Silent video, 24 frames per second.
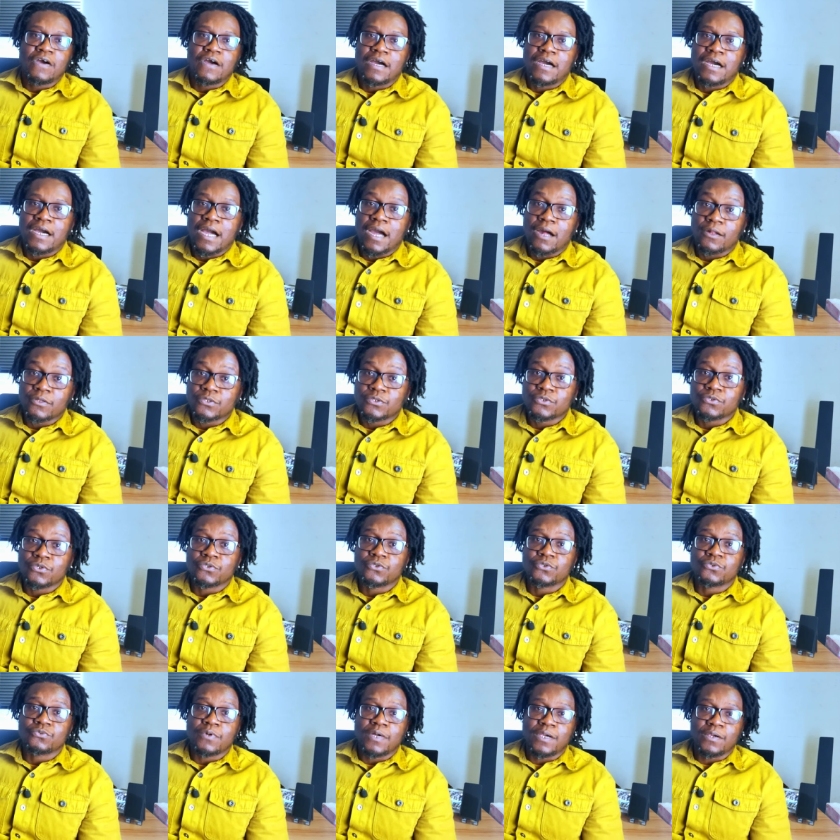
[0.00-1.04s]

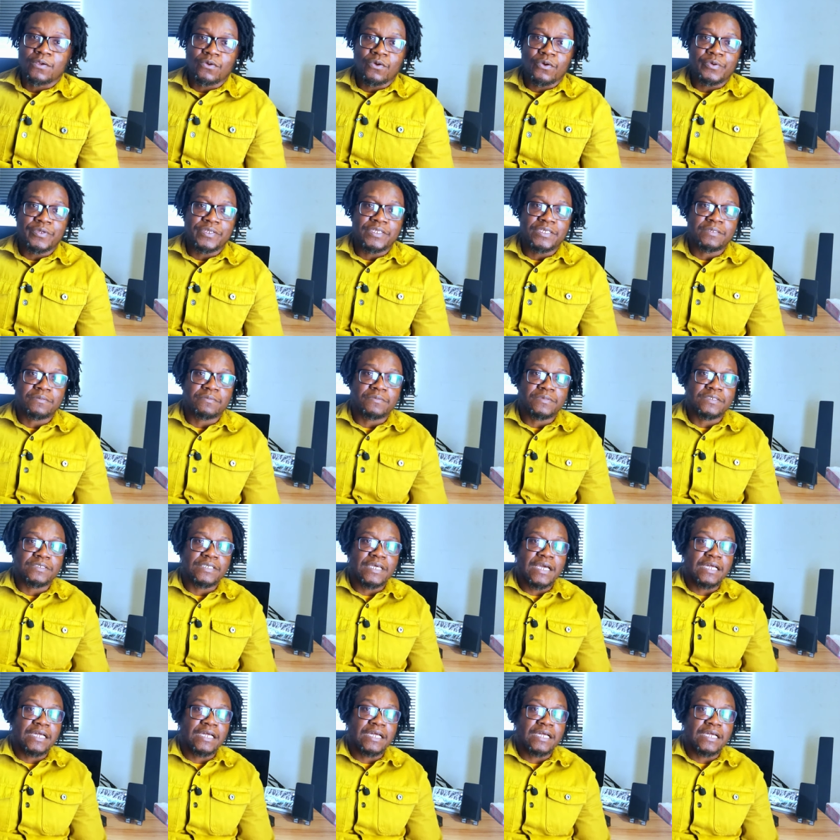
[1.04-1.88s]
outsource to algorithms